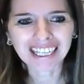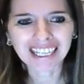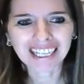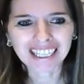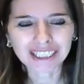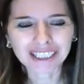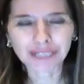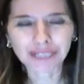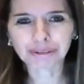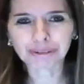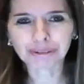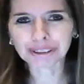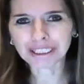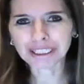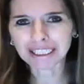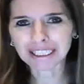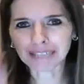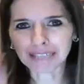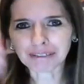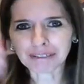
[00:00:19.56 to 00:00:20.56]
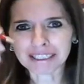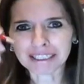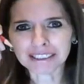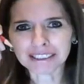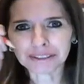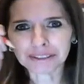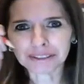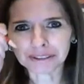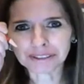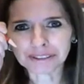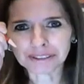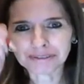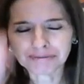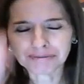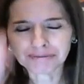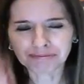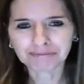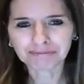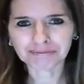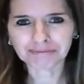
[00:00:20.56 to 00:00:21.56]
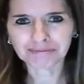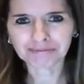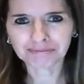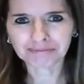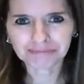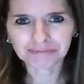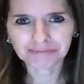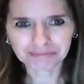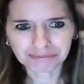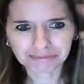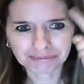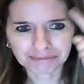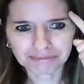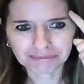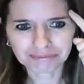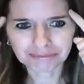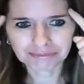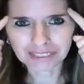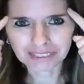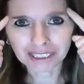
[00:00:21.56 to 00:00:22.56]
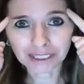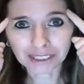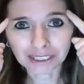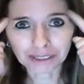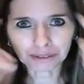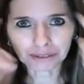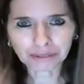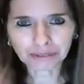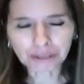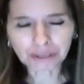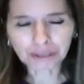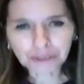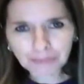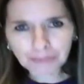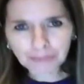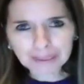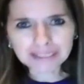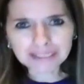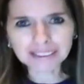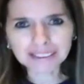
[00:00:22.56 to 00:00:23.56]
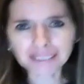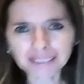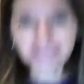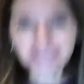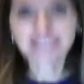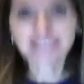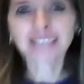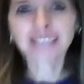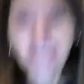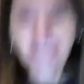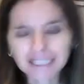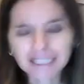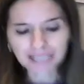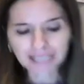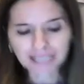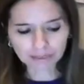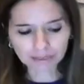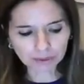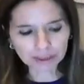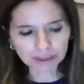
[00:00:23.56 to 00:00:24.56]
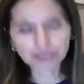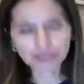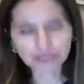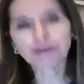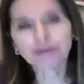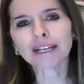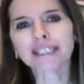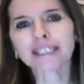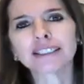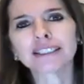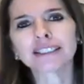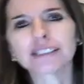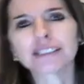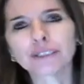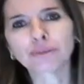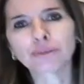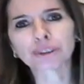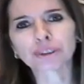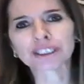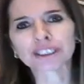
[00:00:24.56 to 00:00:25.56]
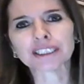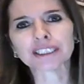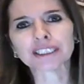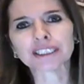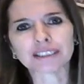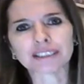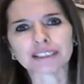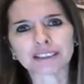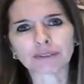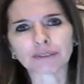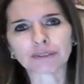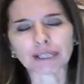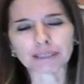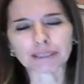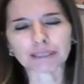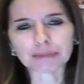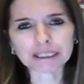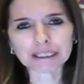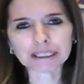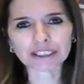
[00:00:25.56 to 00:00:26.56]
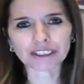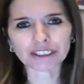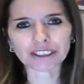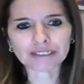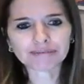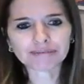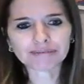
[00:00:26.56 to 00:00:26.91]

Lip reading: You will need a writing tool, your growth mindset, and when you write, you will sit in the writing position.